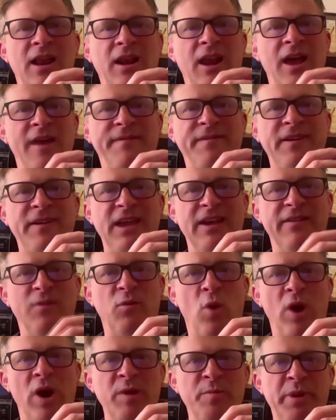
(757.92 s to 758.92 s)
Luffy of
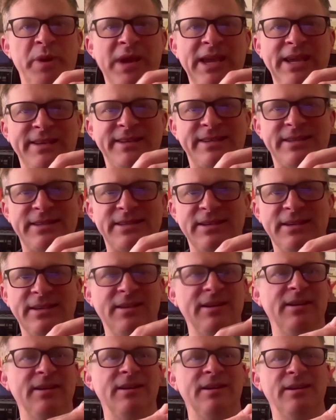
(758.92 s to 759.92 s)
One Piece.
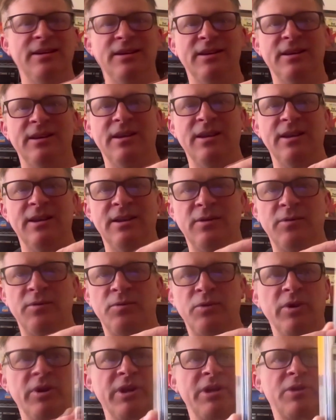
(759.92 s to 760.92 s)

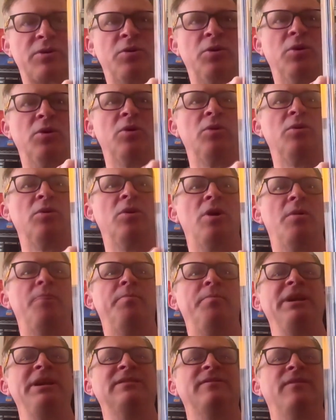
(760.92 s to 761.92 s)
Really cool
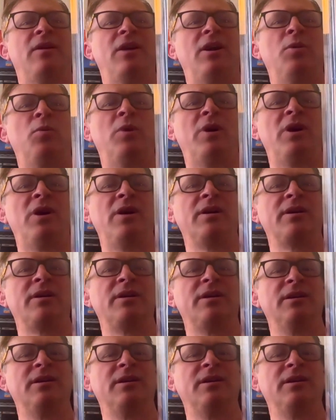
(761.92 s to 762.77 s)
piece of artwork.